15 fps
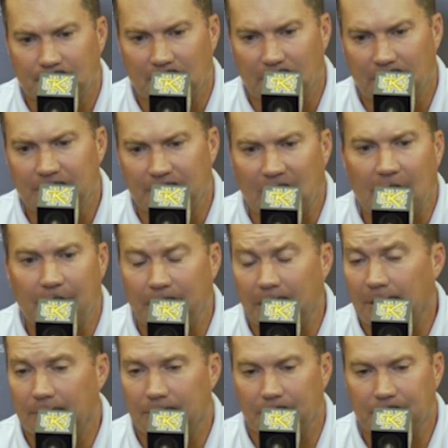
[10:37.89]
you know, they fly
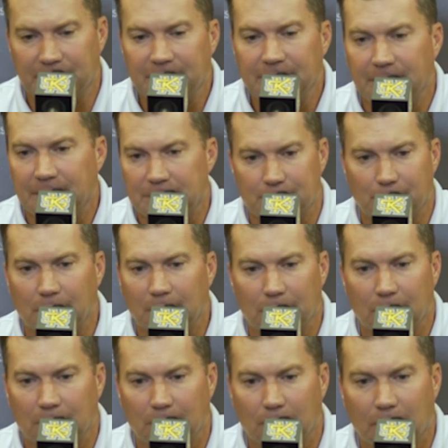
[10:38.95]
around on defense really,
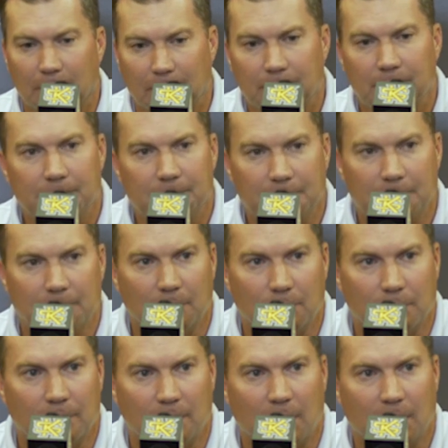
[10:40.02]
really well. You know,
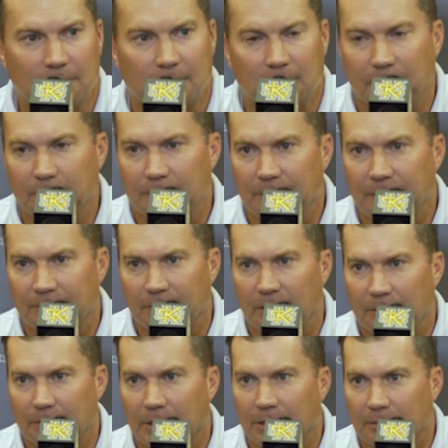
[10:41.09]
when they're locked and loaded, they
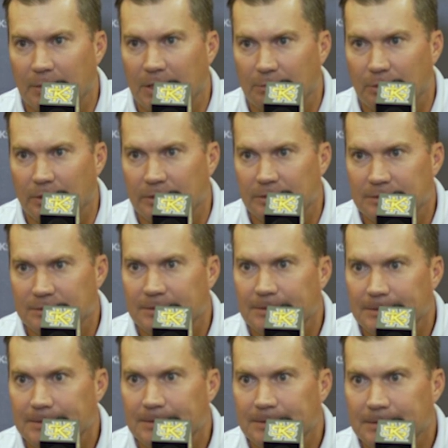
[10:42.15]
fly around and make plays,
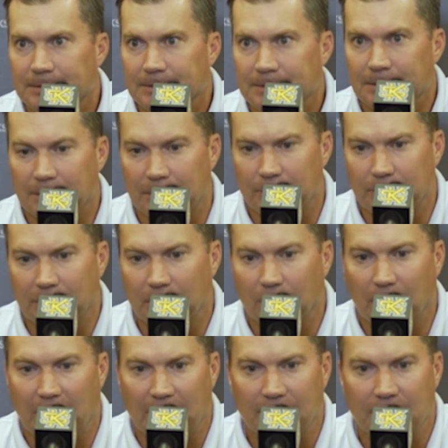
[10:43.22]
create a
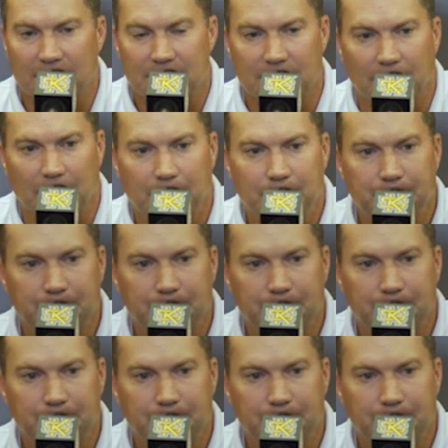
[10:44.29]
little havoc. So.